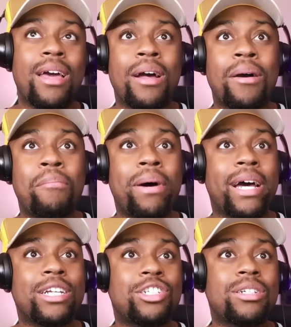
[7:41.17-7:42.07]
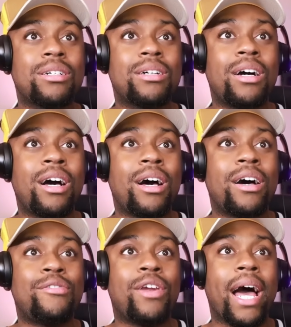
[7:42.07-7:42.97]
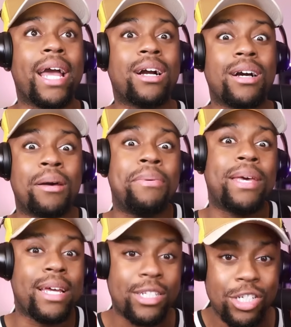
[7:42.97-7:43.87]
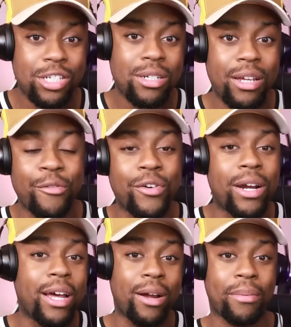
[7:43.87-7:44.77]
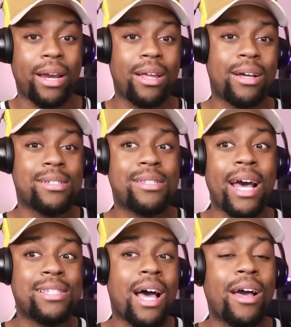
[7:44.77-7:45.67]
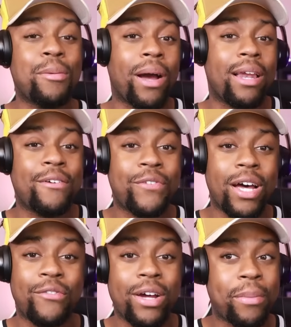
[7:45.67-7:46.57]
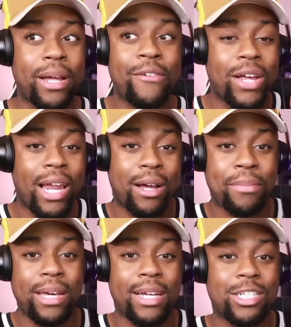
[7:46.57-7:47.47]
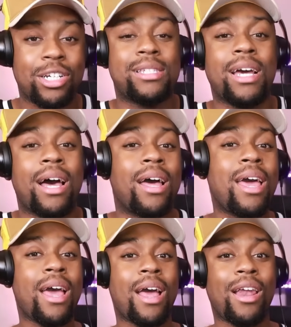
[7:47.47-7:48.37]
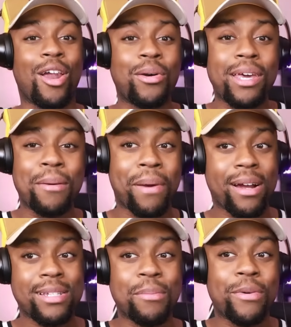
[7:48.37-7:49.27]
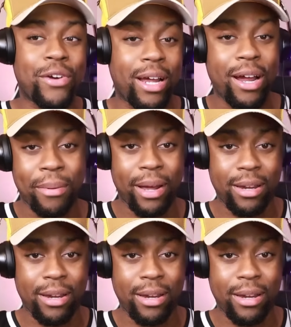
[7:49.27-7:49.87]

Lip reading: much of like a bitch in front of everybody. Cause that's how he probably felt for everybody. He felt like a bitch because y'all low-key embarrassed him in front of everybody.